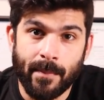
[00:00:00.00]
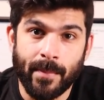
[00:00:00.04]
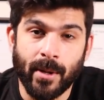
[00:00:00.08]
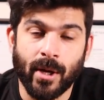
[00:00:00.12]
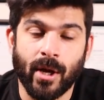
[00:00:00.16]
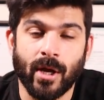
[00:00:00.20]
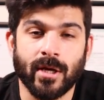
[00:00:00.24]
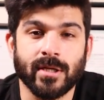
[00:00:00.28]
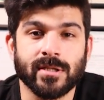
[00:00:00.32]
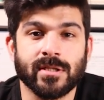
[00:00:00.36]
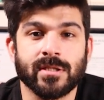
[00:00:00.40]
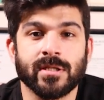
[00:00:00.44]

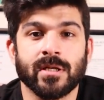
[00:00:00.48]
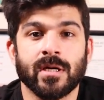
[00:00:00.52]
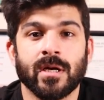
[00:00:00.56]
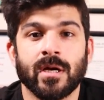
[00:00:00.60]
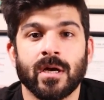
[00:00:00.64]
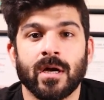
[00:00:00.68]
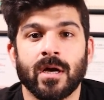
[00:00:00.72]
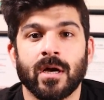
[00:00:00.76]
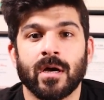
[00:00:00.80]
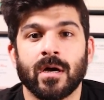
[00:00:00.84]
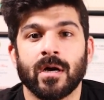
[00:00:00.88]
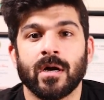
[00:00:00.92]
because
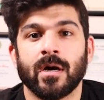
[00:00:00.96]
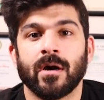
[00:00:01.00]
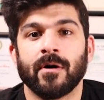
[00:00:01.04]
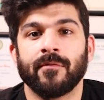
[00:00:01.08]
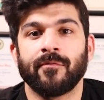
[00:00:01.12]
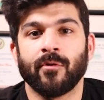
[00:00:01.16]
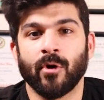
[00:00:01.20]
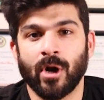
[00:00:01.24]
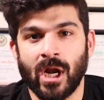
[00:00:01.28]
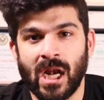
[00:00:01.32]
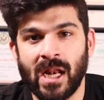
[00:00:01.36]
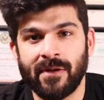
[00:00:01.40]

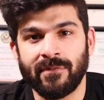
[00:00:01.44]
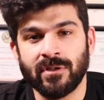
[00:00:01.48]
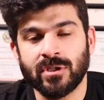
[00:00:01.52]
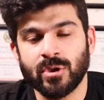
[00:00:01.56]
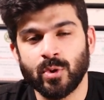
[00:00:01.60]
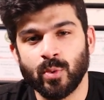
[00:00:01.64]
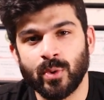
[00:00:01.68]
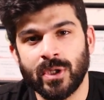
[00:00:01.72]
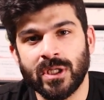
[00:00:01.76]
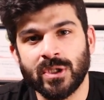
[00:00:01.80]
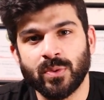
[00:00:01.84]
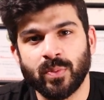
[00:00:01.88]
for A-level
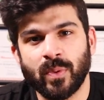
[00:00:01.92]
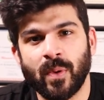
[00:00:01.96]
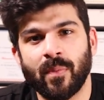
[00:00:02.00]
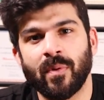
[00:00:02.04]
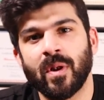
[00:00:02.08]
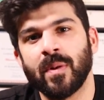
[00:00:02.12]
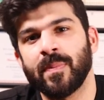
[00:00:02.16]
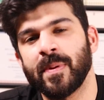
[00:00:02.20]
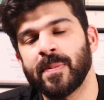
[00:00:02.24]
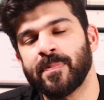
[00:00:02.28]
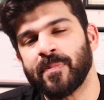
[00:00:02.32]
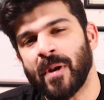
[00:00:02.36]
students we
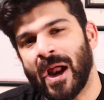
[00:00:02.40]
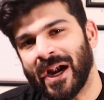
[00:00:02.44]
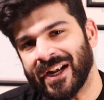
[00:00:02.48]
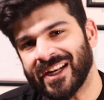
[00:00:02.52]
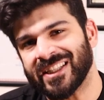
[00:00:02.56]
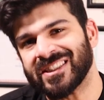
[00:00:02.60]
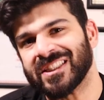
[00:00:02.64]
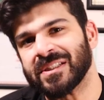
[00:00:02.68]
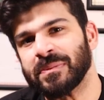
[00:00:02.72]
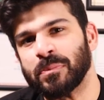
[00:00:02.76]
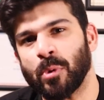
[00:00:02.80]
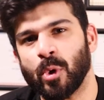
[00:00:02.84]
will be
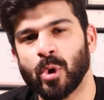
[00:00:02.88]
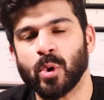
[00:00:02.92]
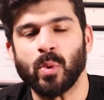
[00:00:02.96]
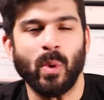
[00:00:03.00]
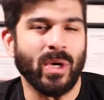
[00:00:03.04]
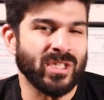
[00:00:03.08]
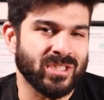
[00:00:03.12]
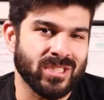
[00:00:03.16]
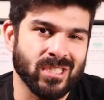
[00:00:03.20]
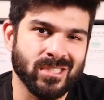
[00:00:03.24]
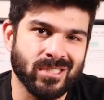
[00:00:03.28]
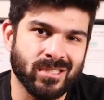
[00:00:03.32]
practicing more
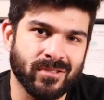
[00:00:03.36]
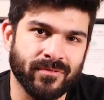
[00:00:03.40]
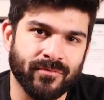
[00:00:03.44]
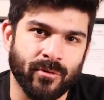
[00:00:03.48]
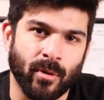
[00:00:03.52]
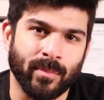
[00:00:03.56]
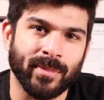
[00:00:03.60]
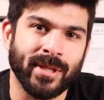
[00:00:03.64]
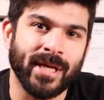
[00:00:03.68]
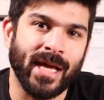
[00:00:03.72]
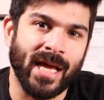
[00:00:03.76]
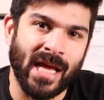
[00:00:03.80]
questions
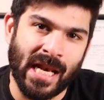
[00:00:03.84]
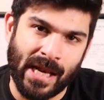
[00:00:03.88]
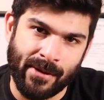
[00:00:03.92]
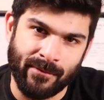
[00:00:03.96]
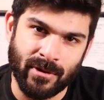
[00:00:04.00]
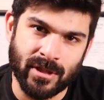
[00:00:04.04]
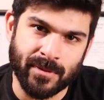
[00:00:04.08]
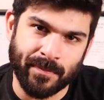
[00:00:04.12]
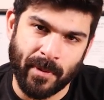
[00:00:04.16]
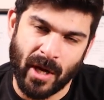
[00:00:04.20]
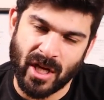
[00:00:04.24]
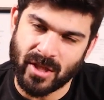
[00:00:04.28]
from the
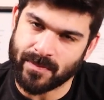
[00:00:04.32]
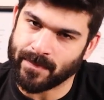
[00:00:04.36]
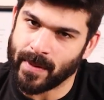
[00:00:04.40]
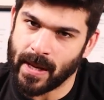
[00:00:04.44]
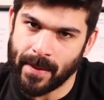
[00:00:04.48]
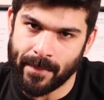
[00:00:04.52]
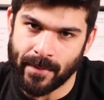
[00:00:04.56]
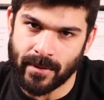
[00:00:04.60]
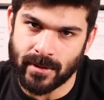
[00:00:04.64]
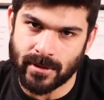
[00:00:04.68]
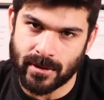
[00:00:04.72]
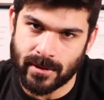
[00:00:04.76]
A-levels past
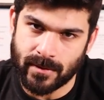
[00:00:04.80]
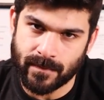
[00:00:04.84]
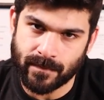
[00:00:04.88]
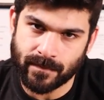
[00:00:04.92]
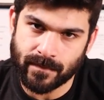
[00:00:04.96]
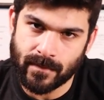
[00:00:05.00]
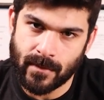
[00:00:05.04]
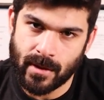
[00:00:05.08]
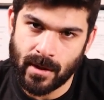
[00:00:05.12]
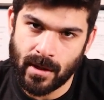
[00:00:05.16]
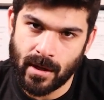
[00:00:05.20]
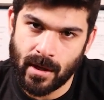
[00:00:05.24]
papers.
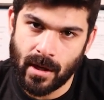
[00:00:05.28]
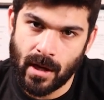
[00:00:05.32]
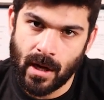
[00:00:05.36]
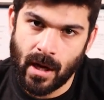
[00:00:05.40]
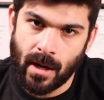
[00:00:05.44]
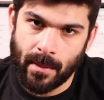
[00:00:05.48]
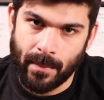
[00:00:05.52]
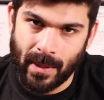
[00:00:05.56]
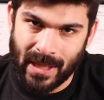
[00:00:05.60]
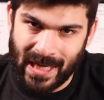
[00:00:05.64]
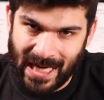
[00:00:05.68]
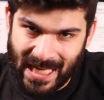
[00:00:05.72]

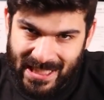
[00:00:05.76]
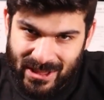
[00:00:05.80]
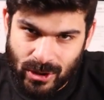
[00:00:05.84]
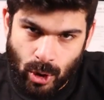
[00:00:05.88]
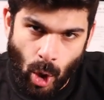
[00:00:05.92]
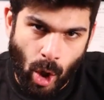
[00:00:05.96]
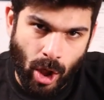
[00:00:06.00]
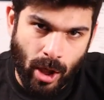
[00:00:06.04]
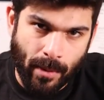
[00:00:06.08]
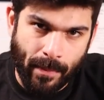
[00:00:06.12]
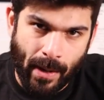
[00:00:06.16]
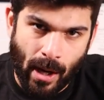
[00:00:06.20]
But let's
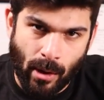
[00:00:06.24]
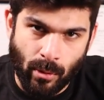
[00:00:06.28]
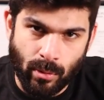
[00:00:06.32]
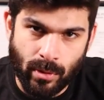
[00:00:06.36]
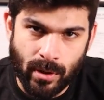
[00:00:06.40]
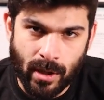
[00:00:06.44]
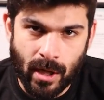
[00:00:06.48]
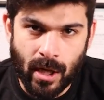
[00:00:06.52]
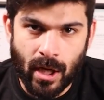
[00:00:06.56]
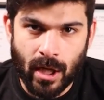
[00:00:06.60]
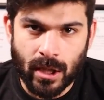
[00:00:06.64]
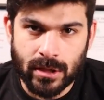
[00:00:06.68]
talk
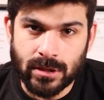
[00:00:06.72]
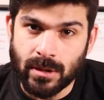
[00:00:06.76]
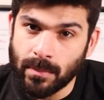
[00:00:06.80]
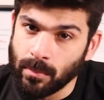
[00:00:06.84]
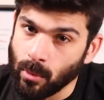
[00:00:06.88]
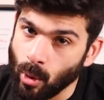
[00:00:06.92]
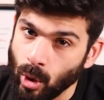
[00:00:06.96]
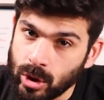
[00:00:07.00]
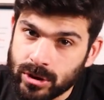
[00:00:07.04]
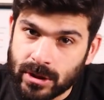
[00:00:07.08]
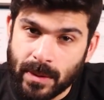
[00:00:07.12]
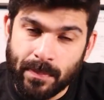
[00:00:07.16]
about the
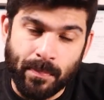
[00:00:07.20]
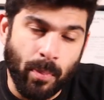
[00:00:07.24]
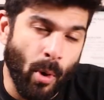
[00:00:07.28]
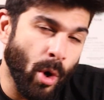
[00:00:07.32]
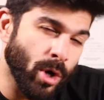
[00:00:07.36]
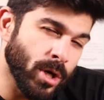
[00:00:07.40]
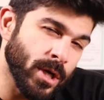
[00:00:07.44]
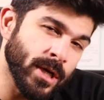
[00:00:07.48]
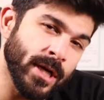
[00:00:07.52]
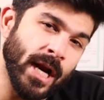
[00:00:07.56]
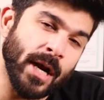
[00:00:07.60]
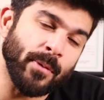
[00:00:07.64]
most
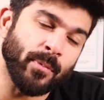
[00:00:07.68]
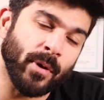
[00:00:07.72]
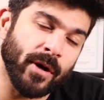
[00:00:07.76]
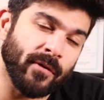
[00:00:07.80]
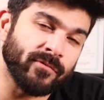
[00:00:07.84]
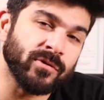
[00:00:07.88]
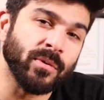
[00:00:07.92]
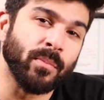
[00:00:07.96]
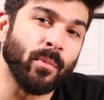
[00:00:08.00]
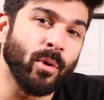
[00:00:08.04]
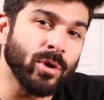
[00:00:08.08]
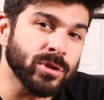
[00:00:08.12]
important and one
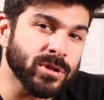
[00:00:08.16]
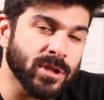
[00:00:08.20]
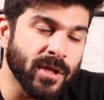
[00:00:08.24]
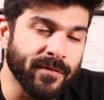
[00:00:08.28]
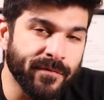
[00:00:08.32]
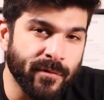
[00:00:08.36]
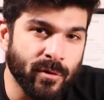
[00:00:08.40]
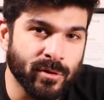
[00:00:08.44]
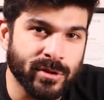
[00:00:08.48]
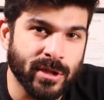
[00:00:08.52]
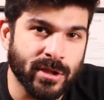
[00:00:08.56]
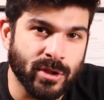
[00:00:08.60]
of the most
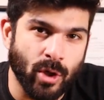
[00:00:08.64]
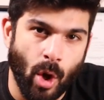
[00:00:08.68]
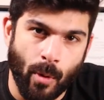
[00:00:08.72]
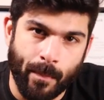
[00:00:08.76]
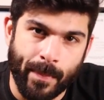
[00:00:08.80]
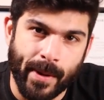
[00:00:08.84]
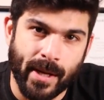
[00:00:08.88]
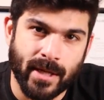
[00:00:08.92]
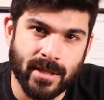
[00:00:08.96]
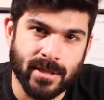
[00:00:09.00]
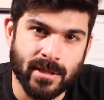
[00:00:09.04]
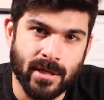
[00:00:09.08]
confusing
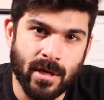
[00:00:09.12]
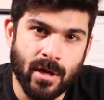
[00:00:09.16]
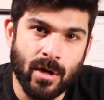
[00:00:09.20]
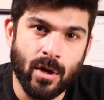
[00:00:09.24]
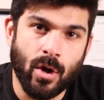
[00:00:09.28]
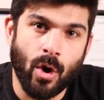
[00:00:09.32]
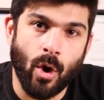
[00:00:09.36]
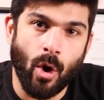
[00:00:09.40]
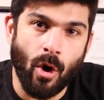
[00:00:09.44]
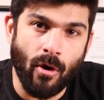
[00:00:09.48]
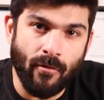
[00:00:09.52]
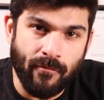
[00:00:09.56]
topics
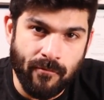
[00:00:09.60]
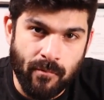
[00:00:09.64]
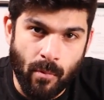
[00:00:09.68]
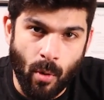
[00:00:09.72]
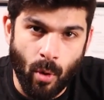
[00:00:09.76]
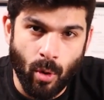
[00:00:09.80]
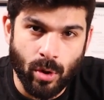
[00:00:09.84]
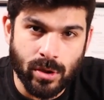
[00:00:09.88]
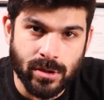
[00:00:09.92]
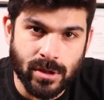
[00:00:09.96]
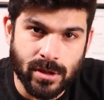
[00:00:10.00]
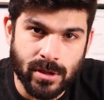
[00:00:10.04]
of
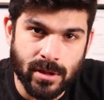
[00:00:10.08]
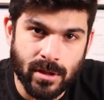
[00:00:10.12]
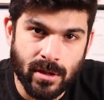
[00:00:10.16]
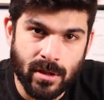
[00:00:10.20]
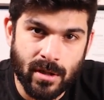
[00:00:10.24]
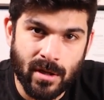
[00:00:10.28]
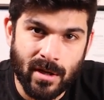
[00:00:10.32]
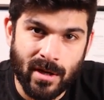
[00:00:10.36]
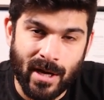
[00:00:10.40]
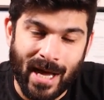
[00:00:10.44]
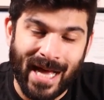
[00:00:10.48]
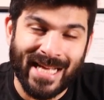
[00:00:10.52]
moles,
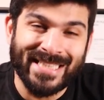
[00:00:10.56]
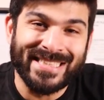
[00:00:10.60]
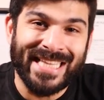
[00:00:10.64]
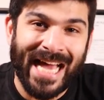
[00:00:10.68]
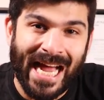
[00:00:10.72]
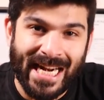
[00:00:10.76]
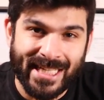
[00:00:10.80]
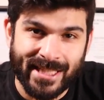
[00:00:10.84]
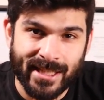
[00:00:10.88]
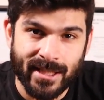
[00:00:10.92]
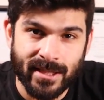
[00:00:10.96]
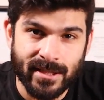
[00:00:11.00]
and
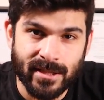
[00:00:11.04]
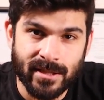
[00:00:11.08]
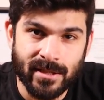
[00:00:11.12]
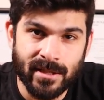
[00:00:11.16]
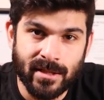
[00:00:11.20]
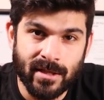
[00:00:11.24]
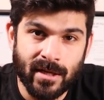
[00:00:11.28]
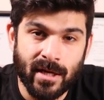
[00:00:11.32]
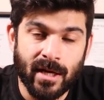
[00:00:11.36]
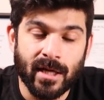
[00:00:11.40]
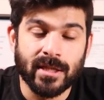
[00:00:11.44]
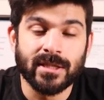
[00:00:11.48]
that
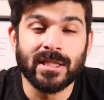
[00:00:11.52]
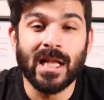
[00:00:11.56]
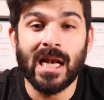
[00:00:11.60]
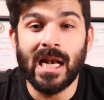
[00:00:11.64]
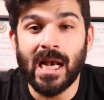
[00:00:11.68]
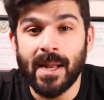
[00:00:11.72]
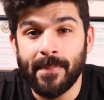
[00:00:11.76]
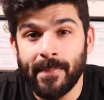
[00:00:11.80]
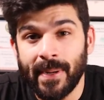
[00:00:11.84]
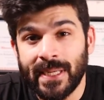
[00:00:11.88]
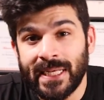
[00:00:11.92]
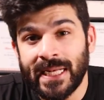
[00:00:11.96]
is the
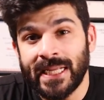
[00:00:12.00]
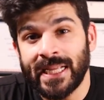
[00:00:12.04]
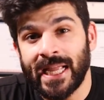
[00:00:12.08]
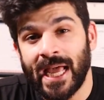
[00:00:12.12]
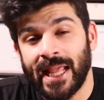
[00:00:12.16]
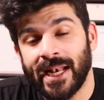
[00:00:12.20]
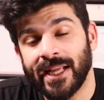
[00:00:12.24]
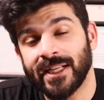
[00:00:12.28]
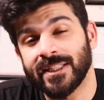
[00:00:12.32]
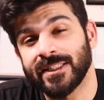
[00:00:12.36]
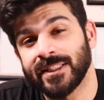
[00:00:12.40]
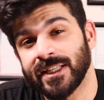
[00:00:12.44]
limiting
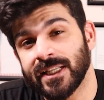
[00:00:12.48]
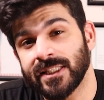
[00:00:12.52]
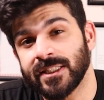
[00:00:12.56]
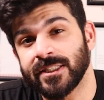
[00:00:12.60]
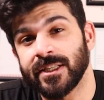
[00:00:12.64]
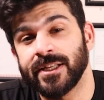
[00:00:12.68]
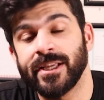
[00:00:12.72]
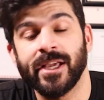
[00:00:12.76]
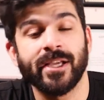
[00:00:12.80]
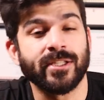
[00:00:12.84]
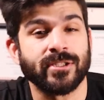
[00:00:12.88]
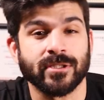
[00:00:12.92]
and
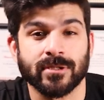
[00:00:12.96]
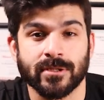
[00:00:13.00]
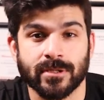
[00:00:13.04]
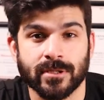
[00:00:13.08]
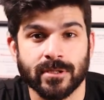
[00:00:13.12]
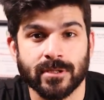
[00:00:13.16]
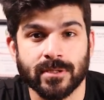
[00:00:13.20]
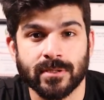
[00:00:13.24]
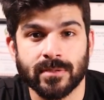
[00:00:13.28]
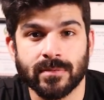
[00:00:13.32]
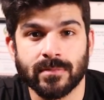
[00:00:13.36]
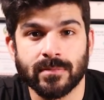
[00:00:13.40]
excess
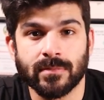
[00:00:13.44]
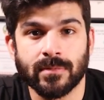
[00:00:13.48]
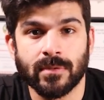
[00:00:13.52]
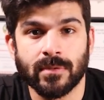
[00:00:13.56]
reagents.